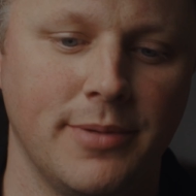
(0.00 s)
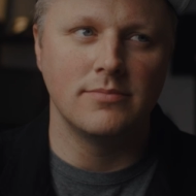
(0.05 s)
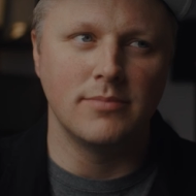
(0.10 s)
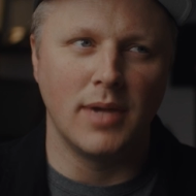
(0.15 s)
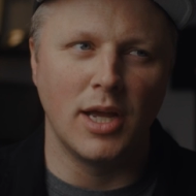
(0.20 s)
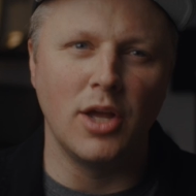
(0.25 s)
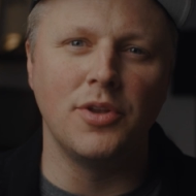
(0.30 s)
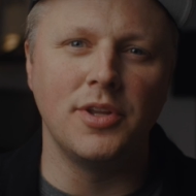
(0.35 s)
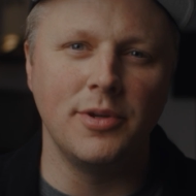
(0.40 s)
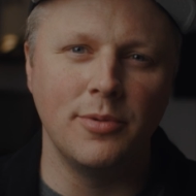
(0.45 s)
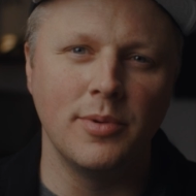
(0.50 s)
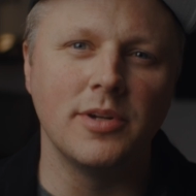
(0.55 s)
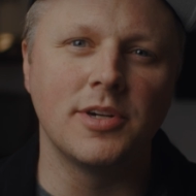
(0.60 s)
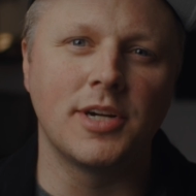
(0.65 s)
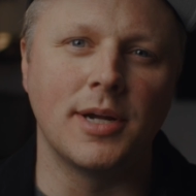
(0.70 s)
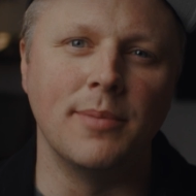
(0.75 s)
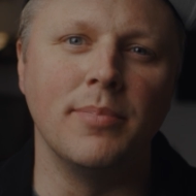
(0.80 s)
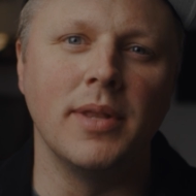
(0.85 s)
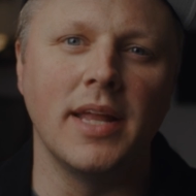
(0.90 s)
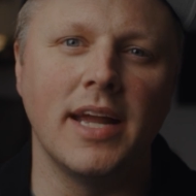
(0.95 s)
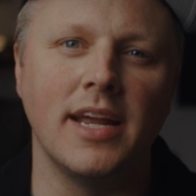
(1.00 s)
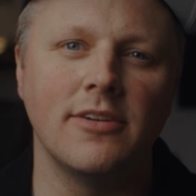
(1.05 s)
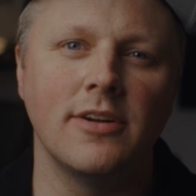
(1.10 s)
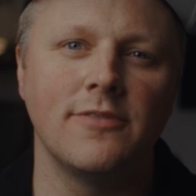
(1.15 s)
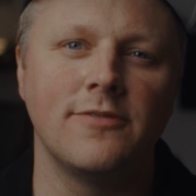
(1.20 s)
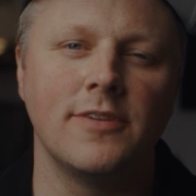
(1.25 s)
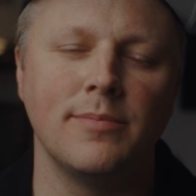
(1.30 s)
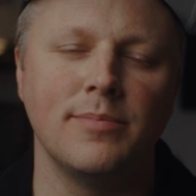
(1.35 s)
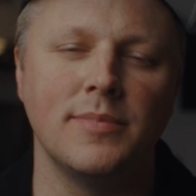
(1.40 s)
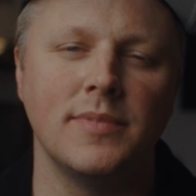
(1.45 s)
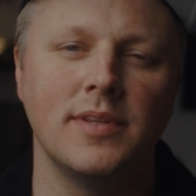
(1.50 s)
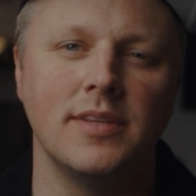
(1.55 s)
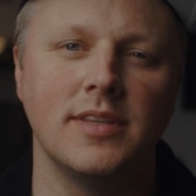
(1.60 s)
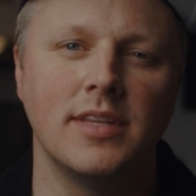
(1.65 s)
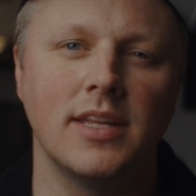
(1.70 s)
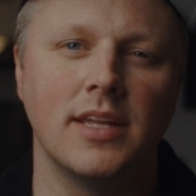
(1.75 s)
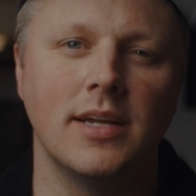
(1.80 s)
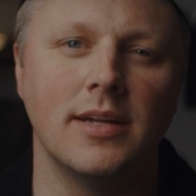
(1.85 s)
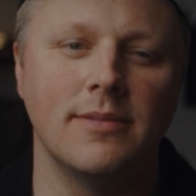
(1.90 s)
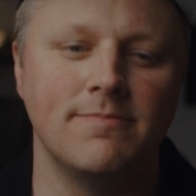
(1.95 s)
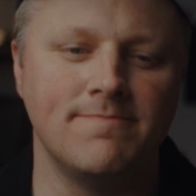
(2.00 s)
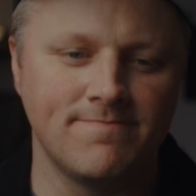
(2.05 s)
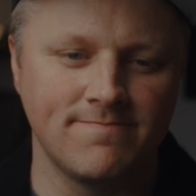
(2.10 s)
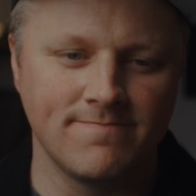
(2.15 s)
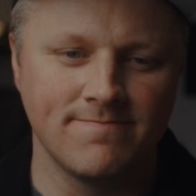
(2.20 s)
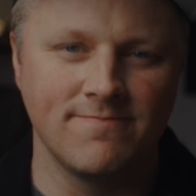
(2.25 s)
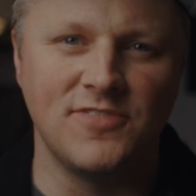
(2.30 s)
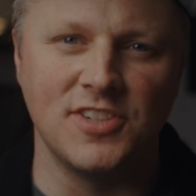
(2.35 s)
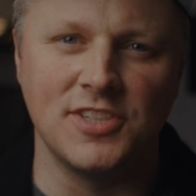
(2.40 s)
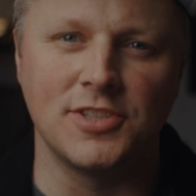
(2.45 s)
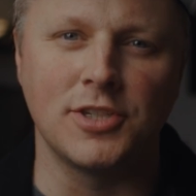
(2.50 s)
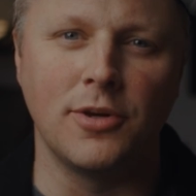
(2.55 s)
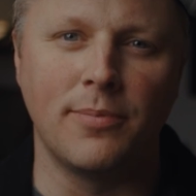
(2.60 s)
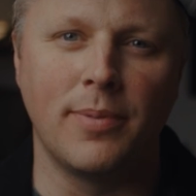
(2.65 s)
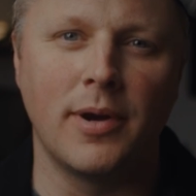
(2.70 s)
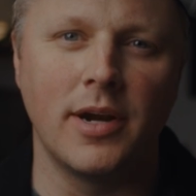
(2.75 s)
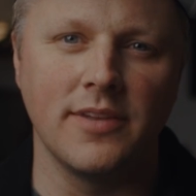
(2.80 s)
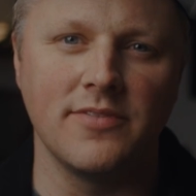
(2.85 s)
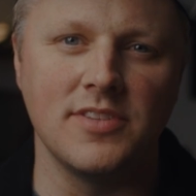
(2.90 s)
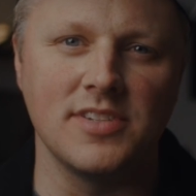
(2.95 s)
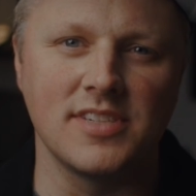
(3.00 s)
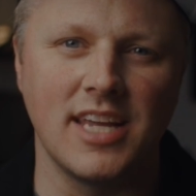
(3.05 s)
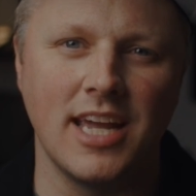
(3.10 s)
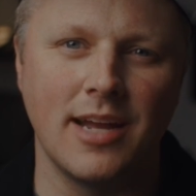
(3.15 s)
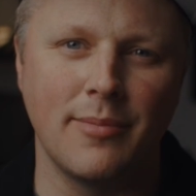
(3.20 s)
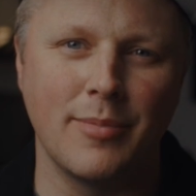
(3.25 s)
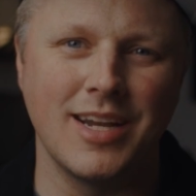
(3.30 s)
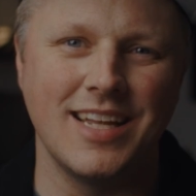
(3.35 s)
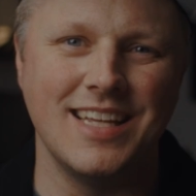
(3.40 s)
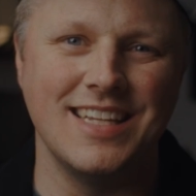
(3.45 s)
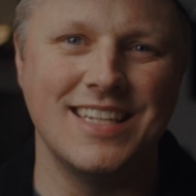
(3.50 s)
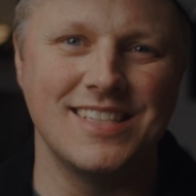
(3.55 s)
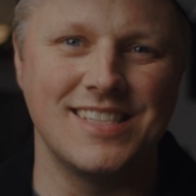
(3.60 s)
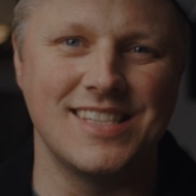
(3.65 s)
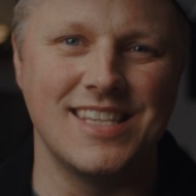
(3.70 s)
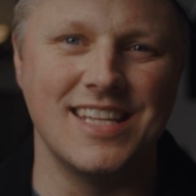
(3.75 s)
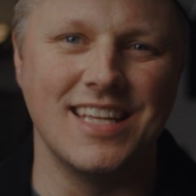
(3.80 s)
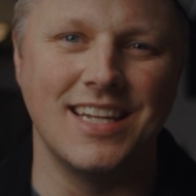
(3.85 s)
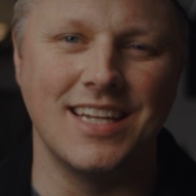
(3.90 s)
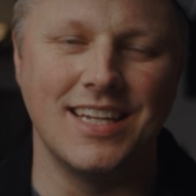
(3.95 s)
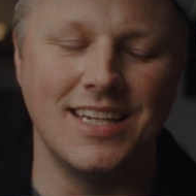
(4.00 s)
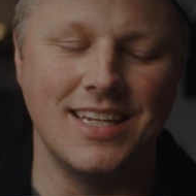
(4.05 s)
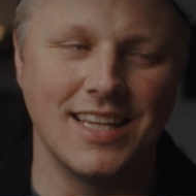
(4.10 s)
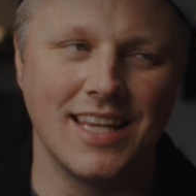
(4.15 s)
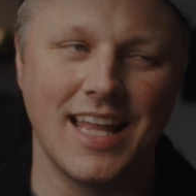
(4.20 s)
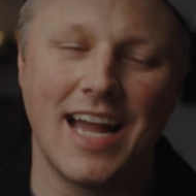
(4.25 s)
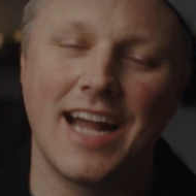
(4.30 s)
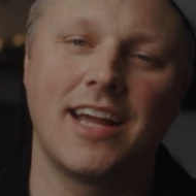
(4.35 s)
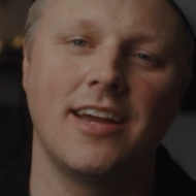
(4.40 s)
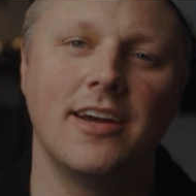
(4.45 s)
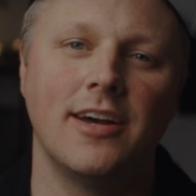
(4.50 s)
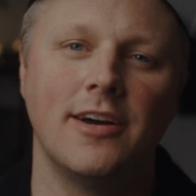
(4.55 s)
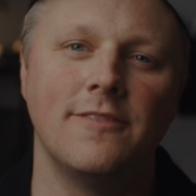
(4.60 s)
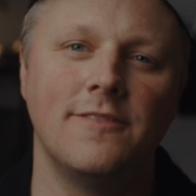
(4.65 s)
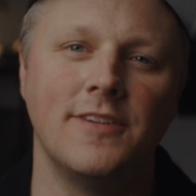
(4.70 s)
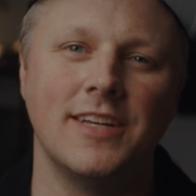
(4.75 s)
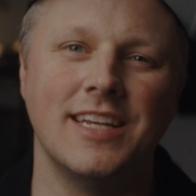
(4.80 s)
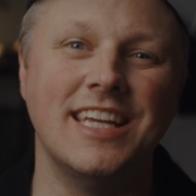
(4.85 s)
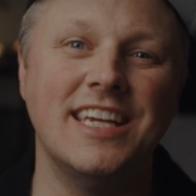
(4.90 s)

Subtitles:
My only real complaint from the physical part of this camera is the lack of an